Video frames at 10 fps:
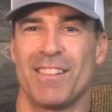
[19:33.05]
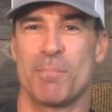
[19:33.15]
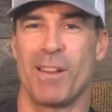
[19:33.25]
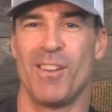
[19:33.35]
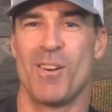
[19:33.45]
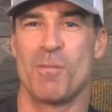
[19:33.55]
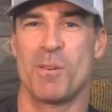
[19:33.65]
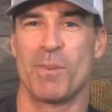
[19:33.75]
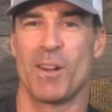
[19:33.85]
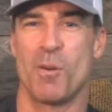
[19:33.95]
It's been a long one,
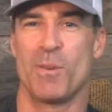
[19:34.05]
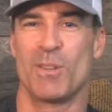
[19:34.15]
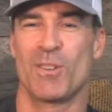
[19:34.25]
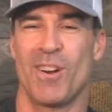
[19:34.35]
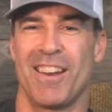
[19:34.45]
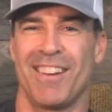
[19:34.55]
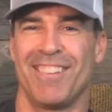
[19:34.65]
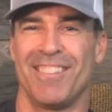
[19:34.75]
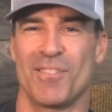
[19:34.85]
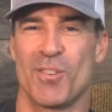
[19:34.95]
but I hope you enjoyed it.
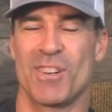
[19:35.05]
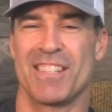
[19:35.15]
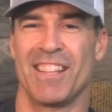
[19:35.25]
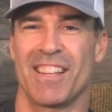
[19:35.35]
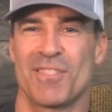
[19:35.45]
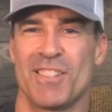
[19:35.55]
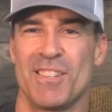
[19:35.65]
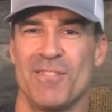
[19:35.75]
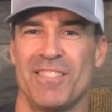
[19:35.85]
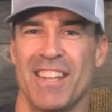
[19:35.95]
Look forward to seeing the next one
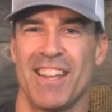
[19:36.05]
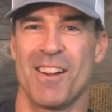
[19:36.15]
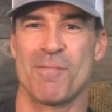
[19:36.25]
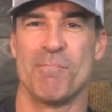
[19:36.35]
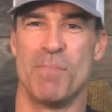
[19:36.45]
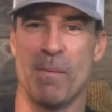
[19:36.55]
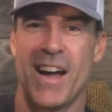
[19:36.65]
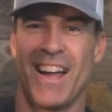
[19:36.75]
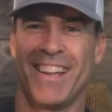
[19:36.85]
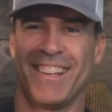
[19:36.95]
soon. Take care.
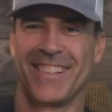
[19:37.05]
Bye-bye.